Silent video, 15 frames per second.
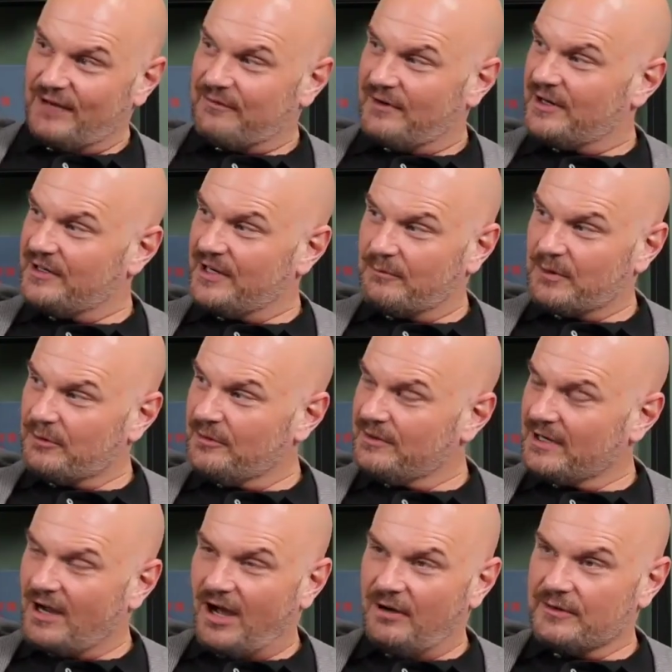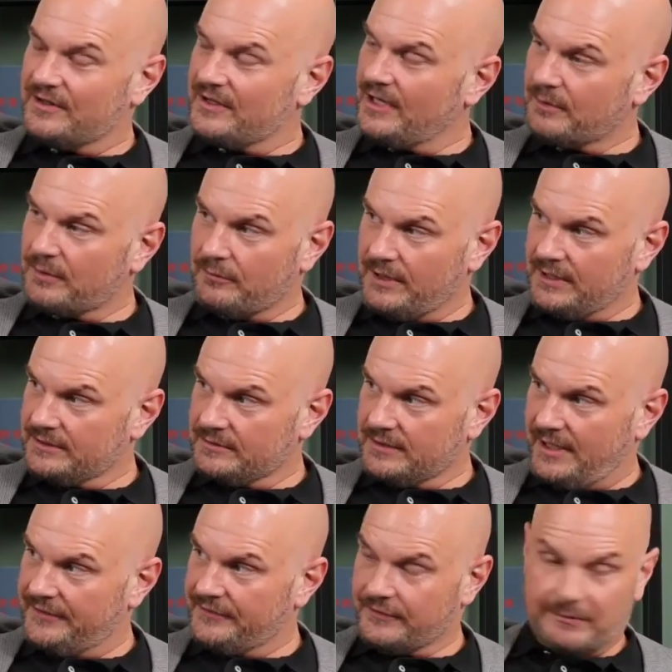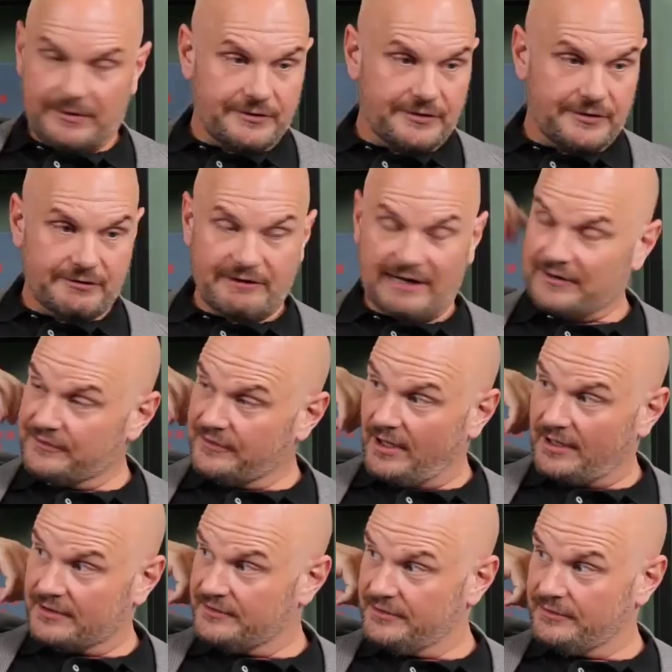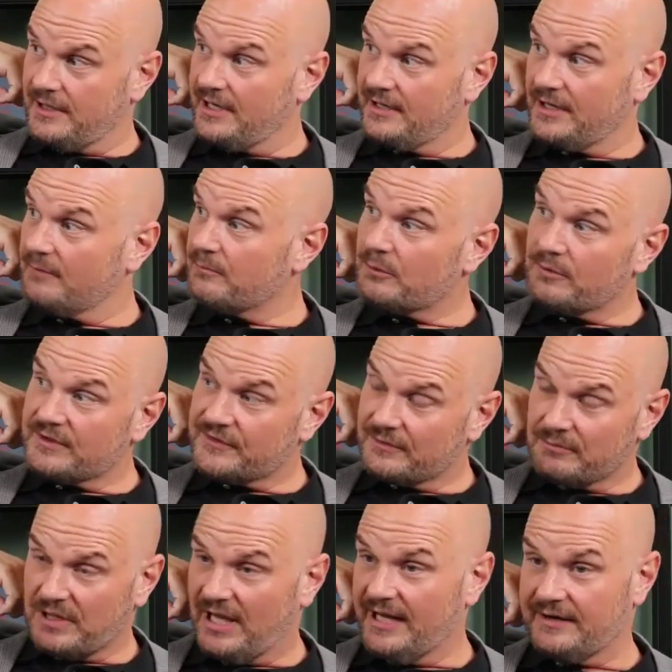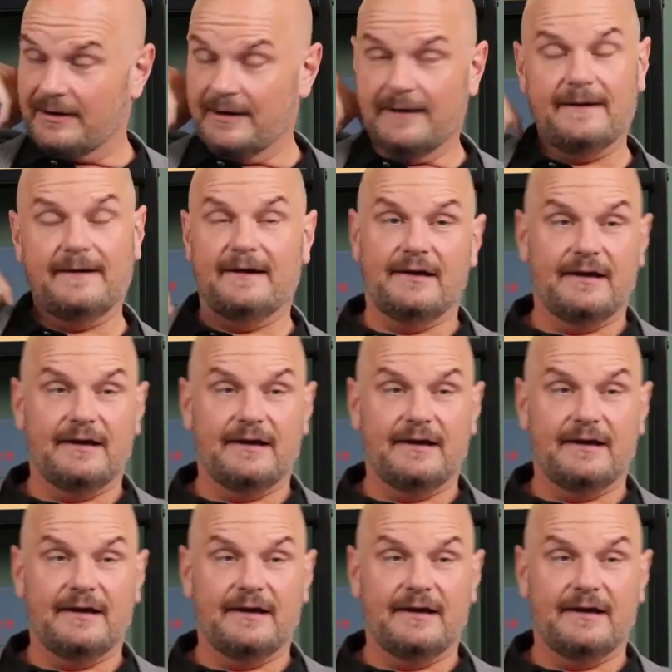off our number one call with our number one customer and turn around and talk to our number one supplier.